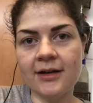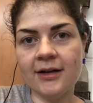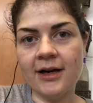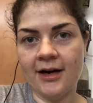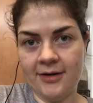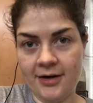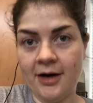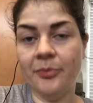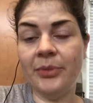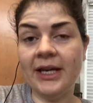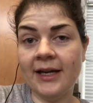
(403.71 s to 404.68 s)
our
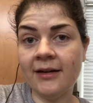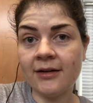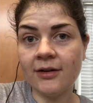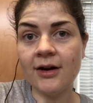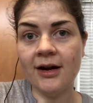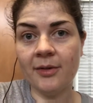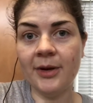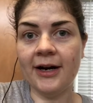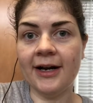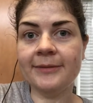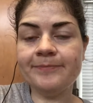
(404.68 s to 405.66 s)
big crock
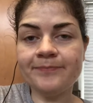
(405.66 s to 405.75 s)
pot,